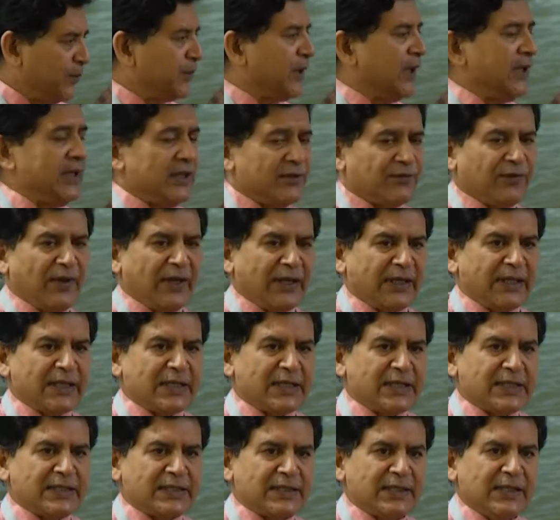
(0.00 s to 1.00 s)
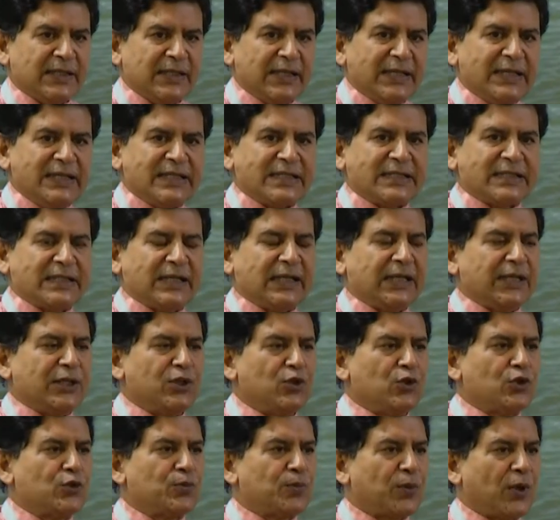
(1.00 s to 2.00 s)
there. In fact, it is still a
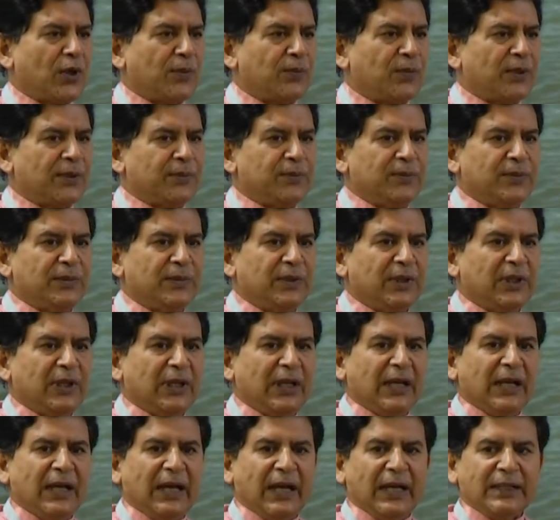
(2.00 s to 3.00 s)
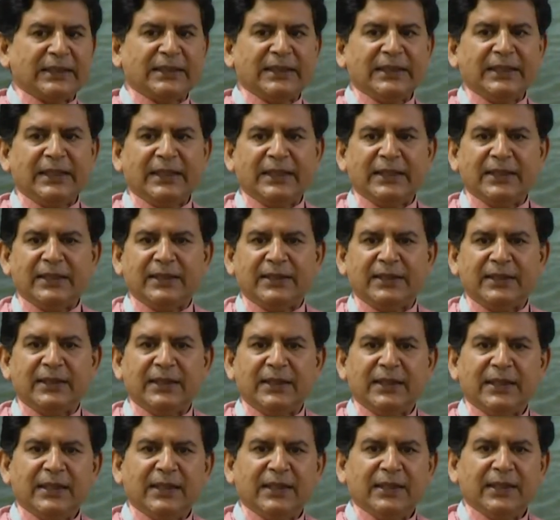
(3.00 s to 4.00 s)
huge problem. I think in
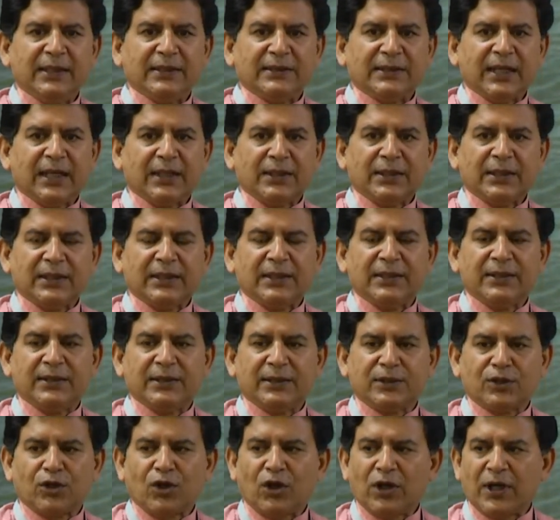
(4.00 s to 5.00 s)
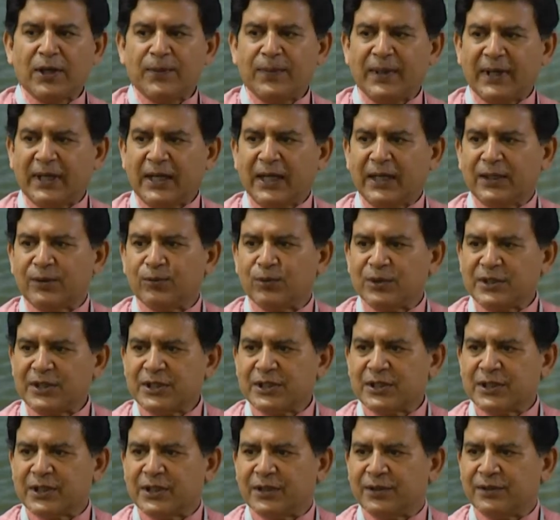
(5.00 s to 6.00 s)
Kolabagan, which
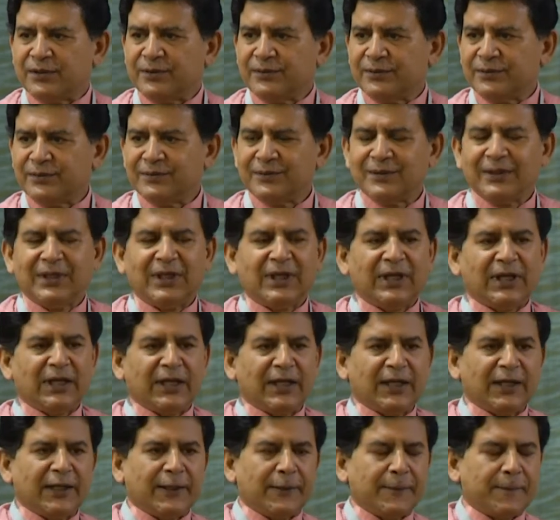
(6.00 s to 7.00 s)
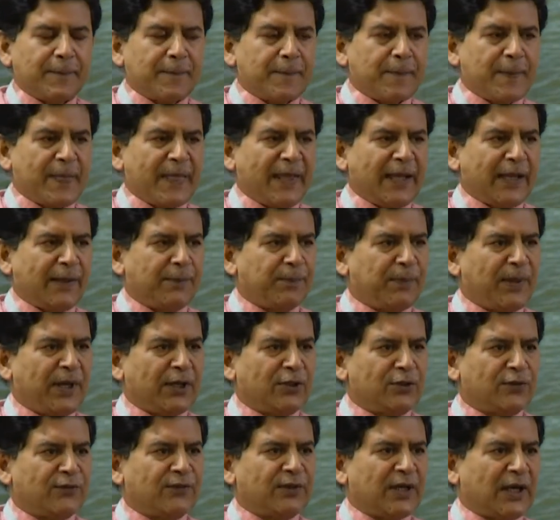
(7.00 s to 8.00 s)
is in a part
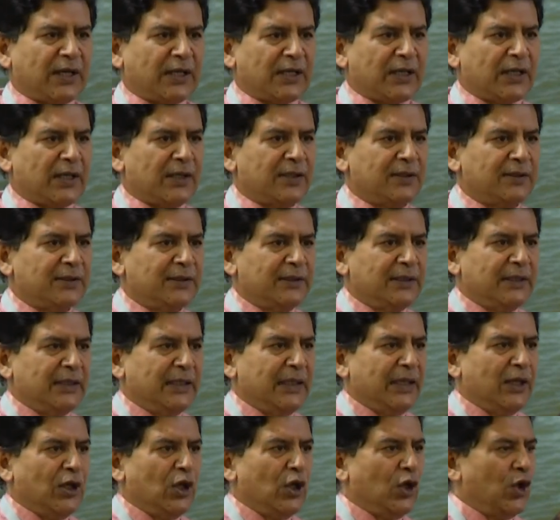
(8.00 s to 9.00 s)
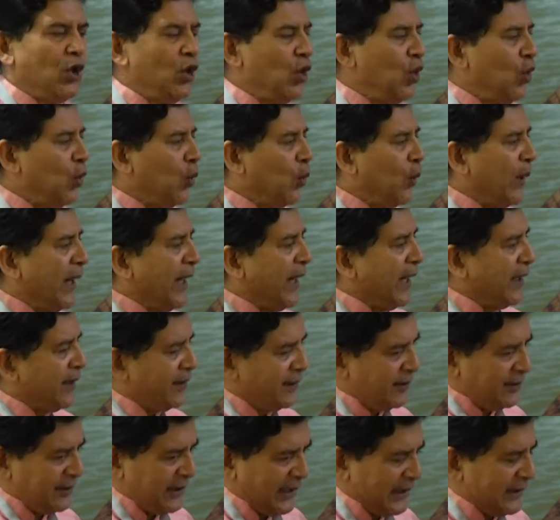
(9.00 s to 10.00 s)
of Dhaka,
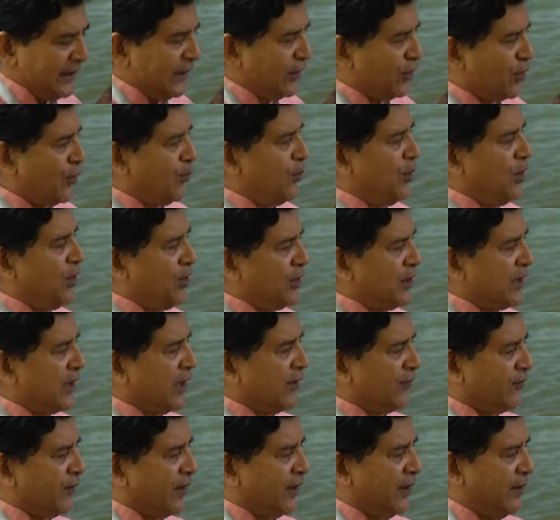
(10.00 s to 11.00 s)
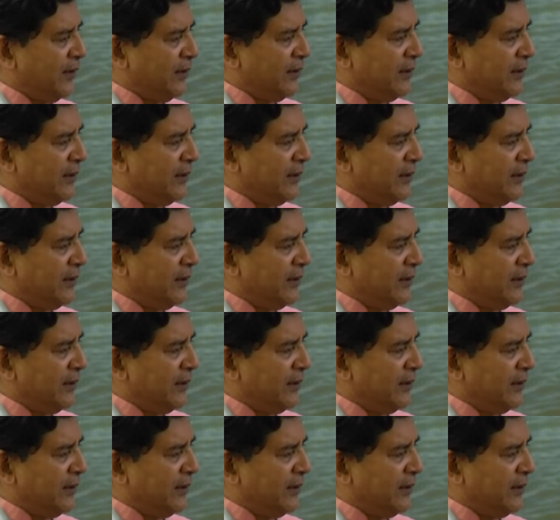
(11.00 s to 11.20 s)
where at the community level,